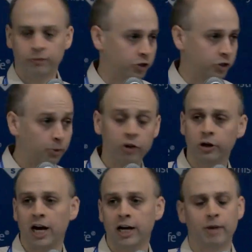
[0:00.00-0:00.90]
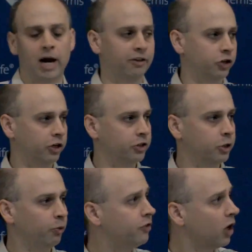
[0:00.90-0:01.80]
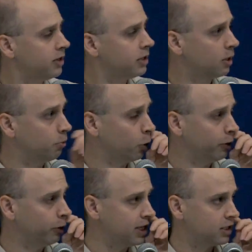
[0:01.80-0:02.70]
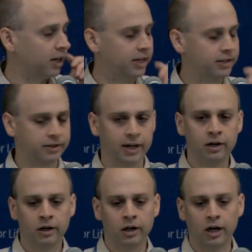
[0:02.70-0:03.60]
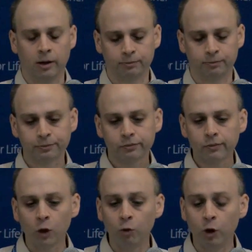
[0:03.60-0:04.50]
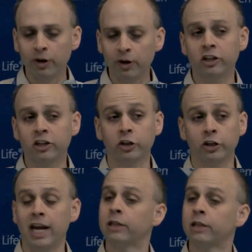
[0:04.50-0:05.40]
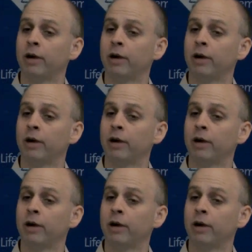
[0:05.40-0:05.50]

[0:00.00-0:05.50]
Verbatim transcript: some other kind of pathogen. So we've done some more recent studies that where we actually take the